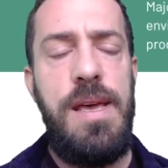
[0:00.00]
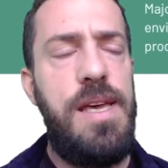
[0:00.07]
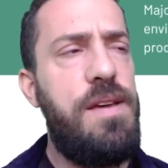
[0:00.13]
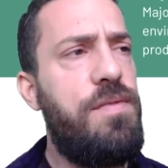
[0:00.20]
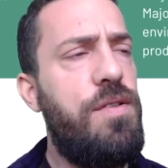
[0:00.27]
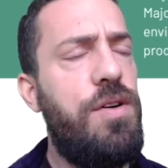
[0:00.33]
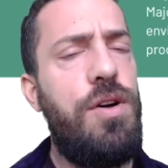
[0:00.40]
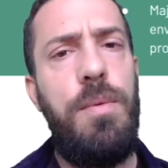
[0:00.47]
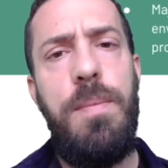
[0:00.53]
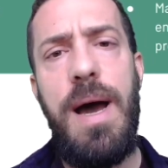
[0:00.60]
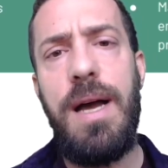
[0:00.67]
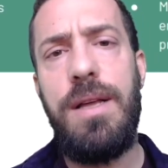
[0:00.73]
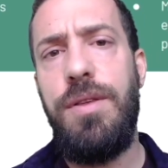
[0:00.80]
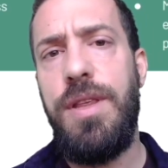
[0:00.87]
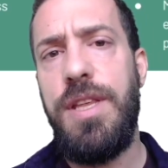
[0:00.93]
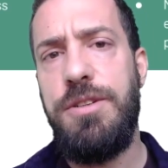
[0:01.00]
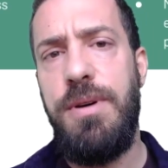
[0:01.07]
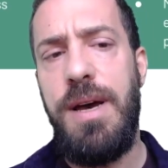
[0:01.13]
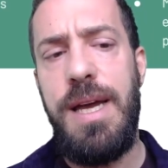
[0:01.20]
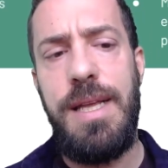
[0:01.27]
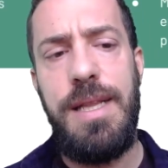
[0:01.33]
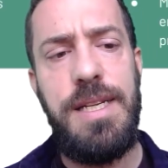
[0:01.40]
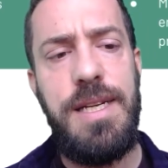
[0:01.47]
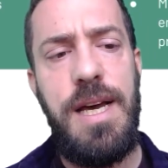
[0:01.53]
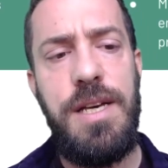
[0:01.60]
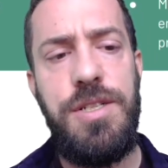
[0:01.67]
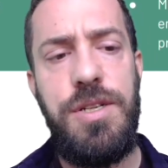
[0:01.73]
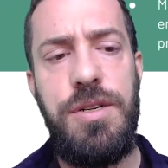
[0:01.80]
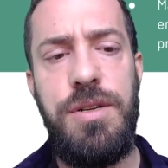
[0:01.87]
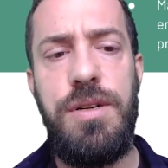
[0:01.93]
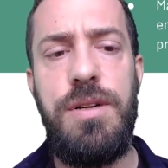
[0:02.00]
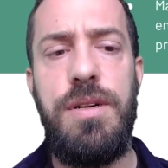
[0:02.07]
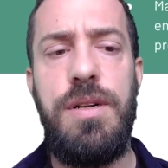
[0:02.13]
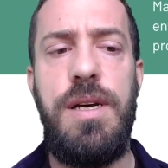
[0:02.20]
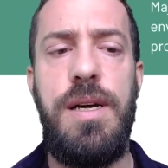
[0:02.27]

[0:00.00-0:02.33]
If we go back to the triad discussion,